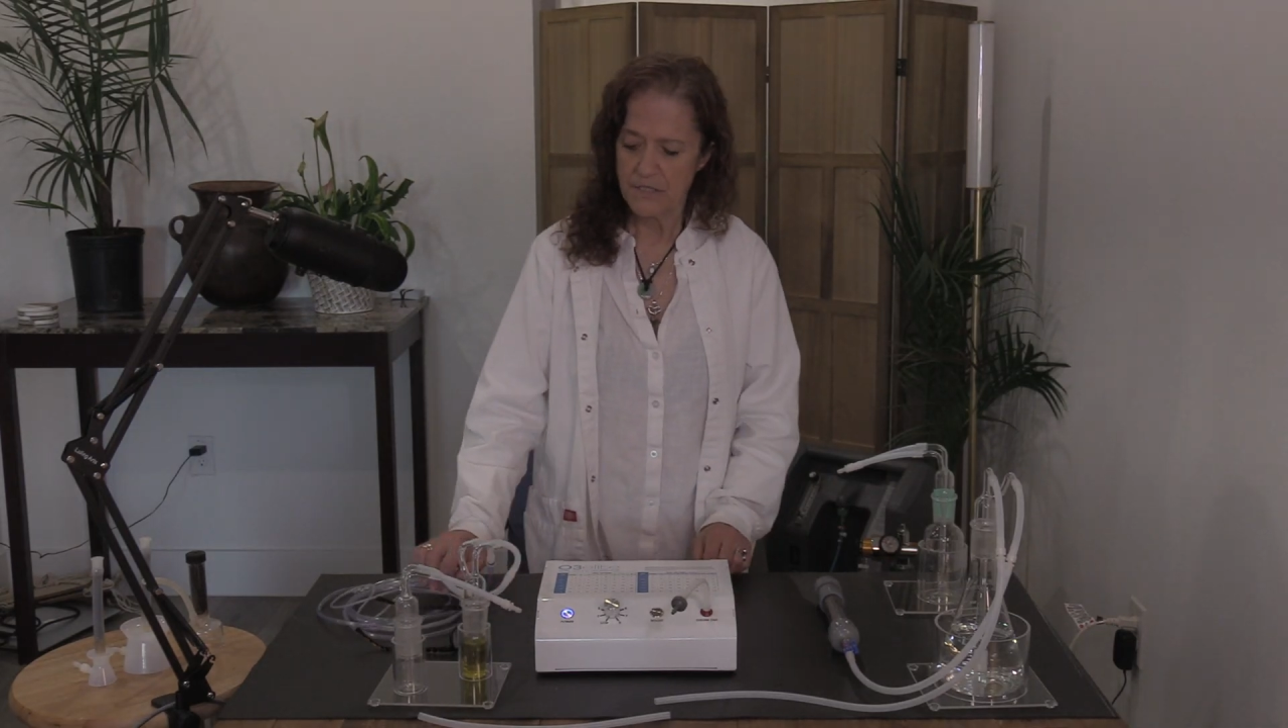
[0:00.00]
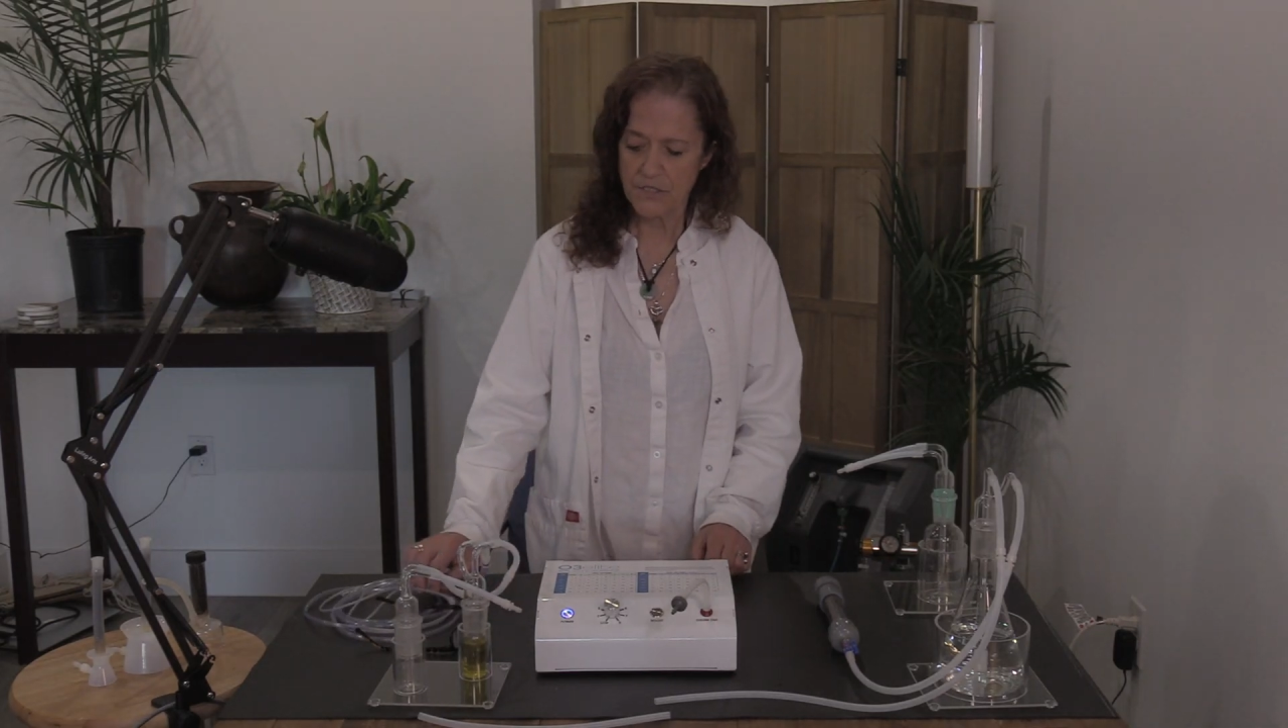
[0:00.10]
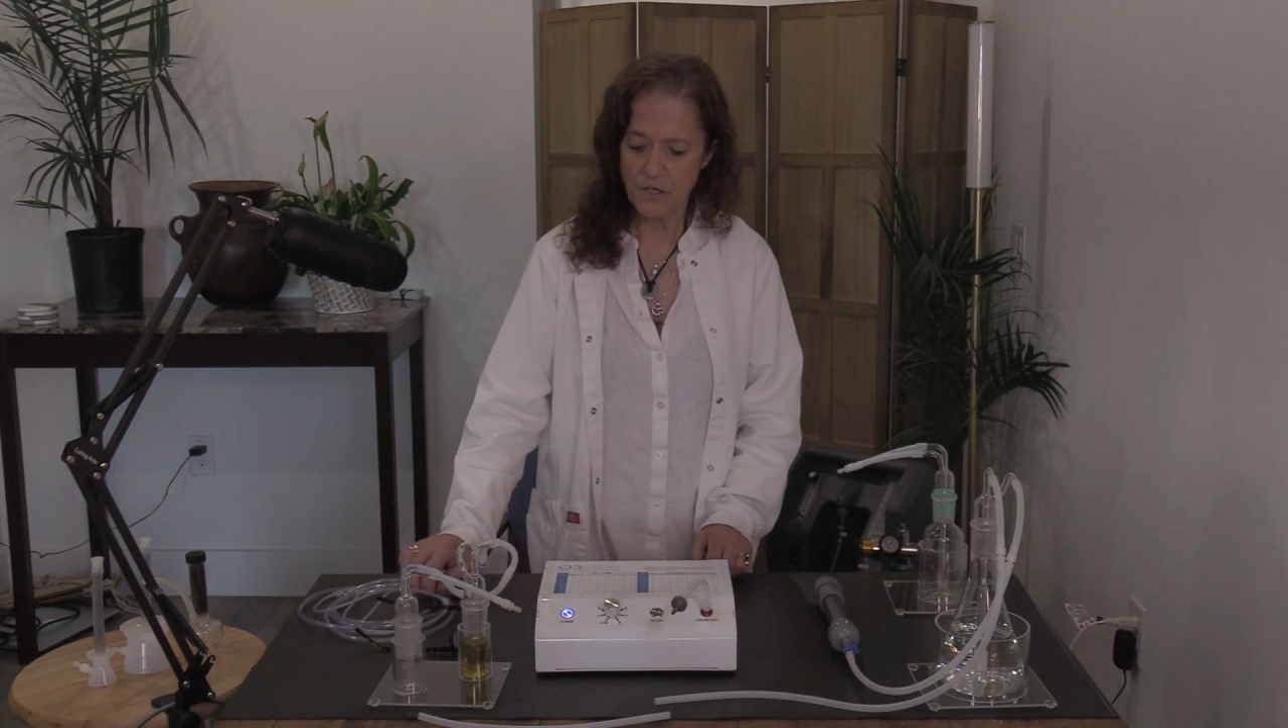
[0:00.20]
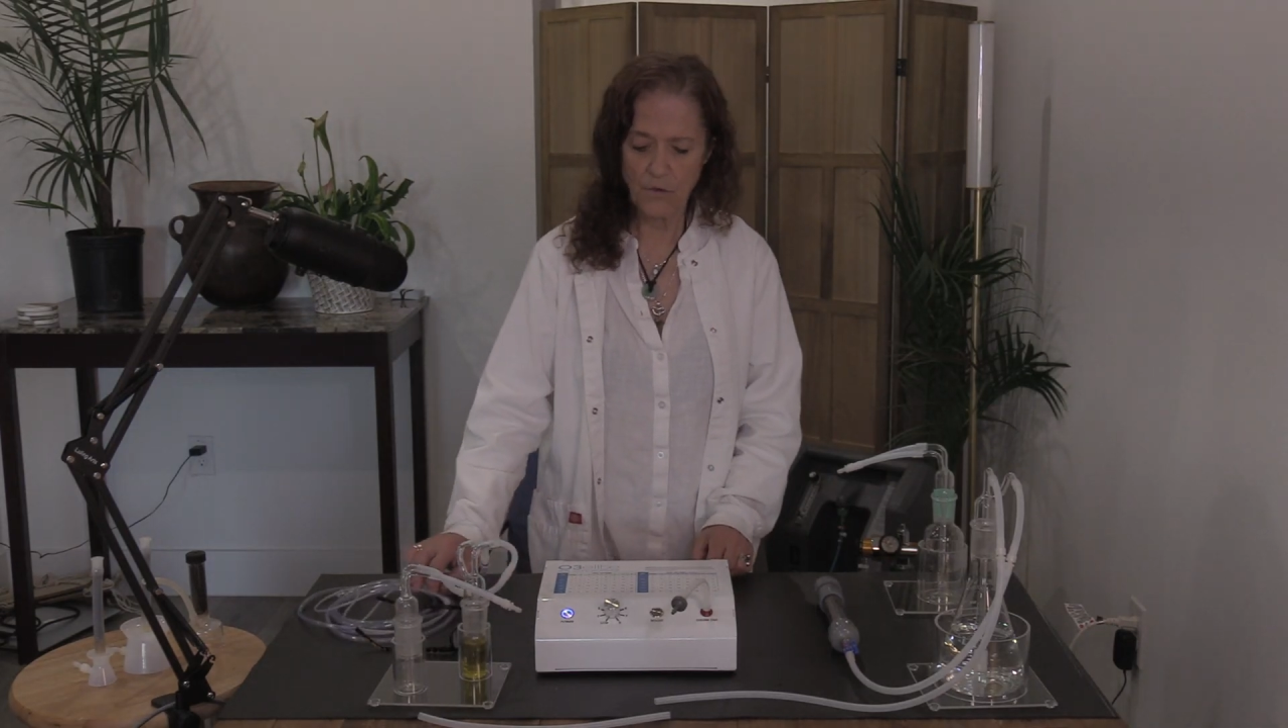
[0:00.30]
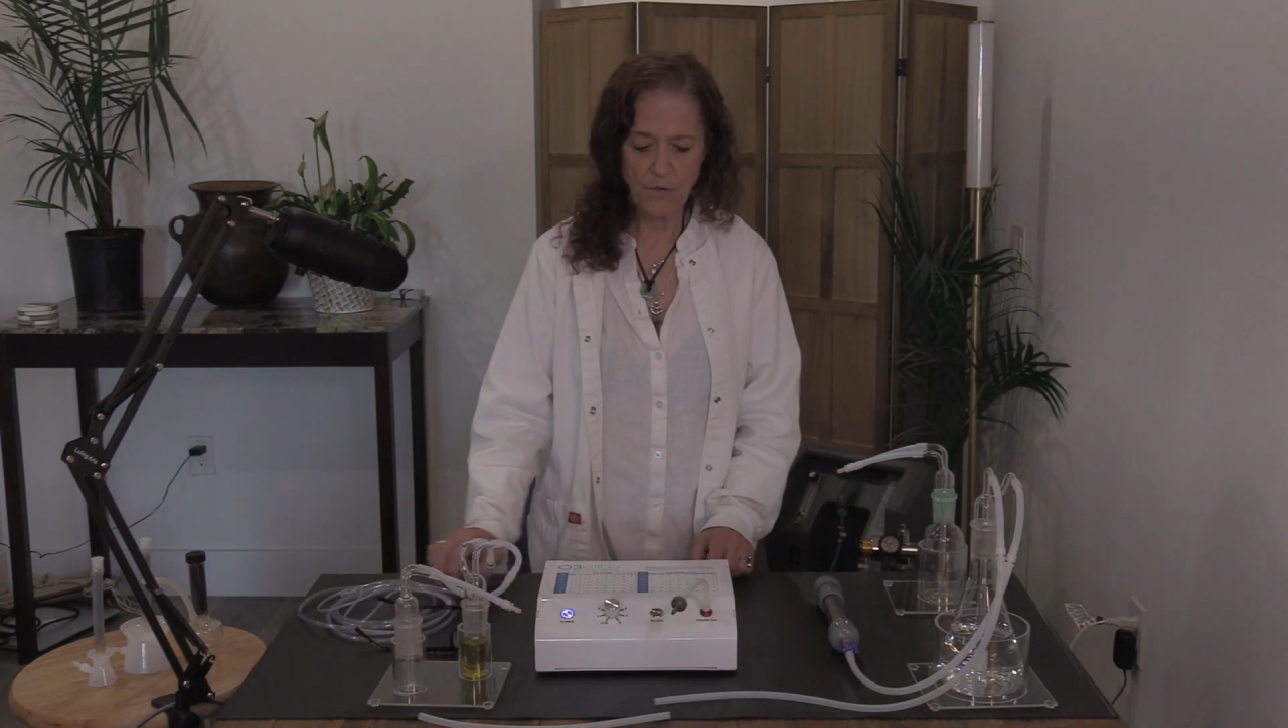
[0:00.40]

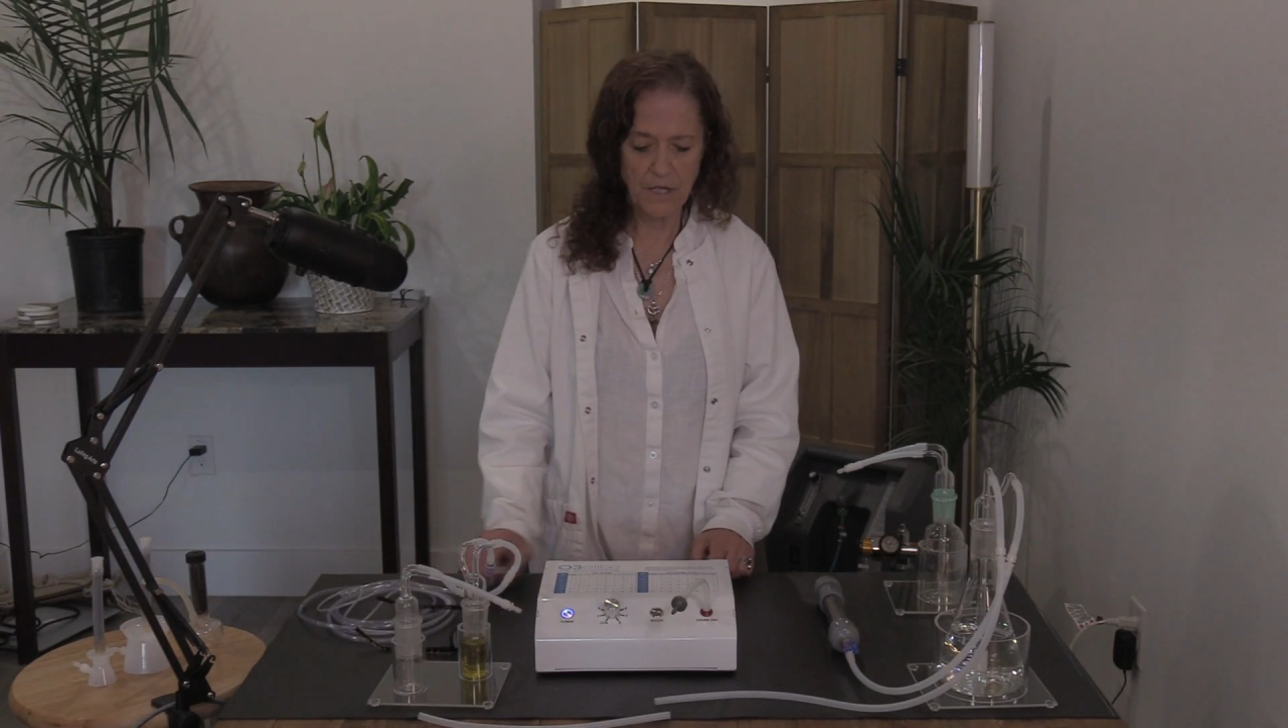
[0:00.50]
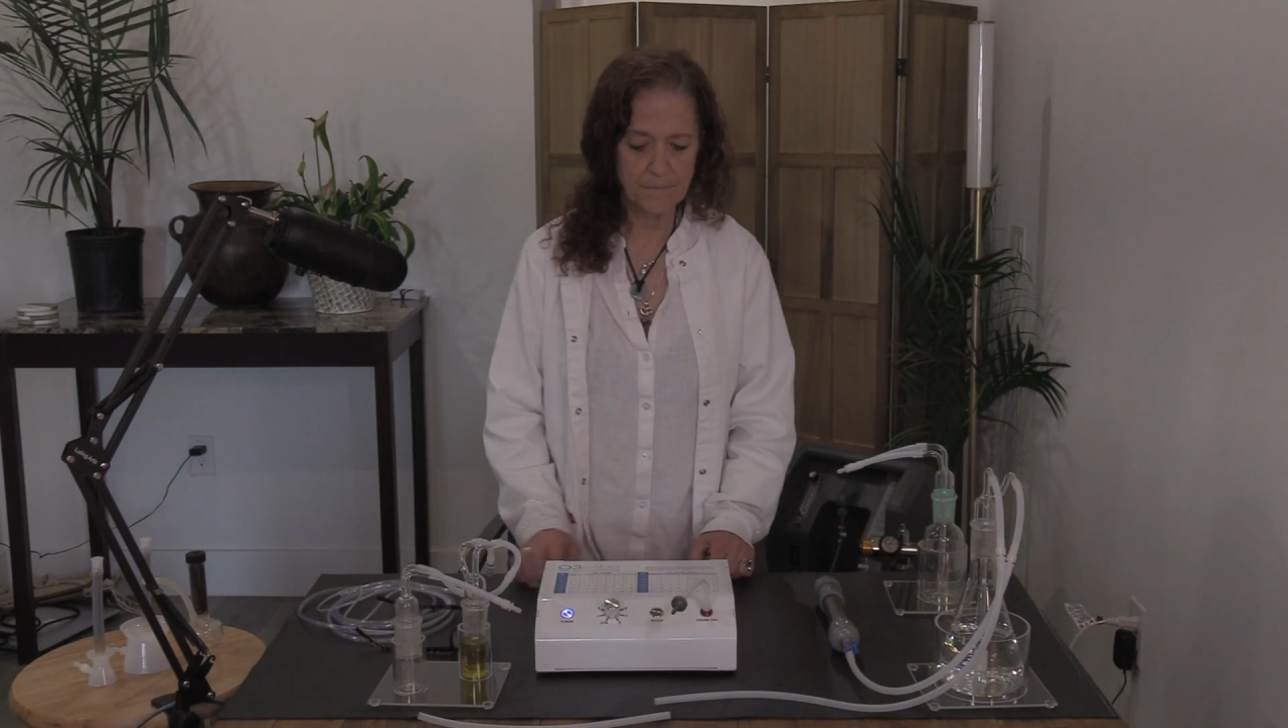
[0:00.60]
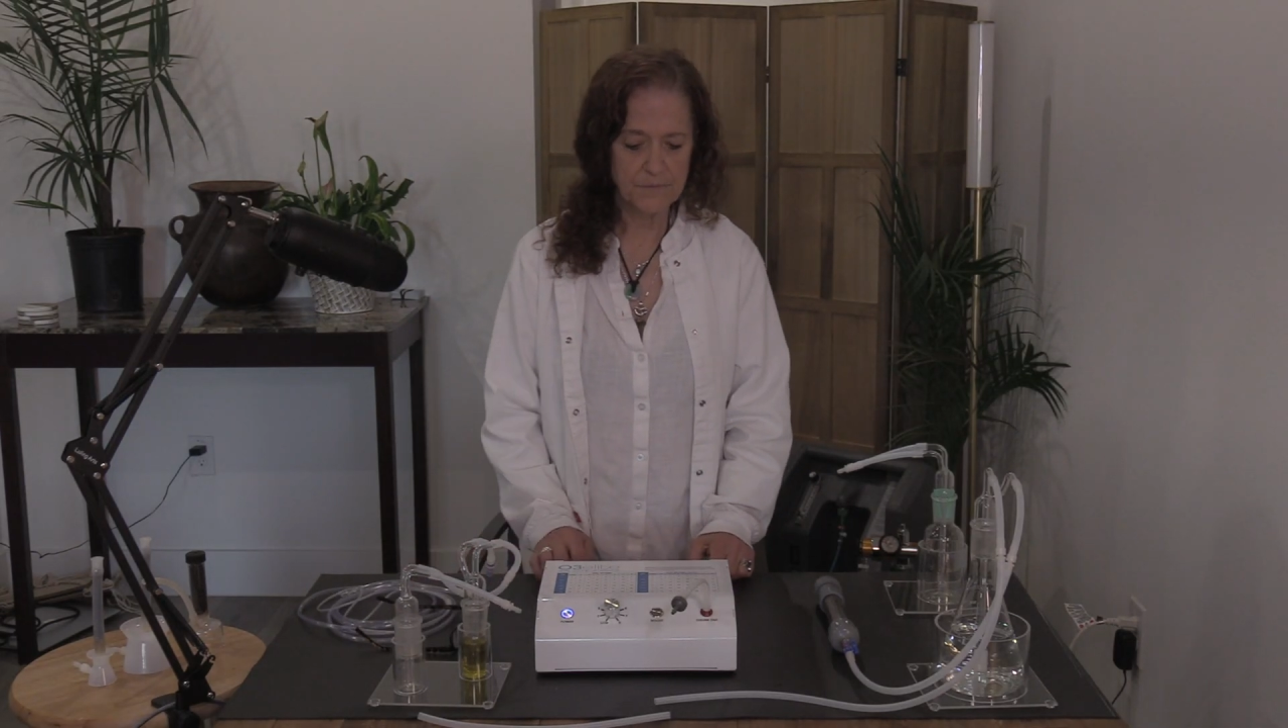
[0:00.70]
So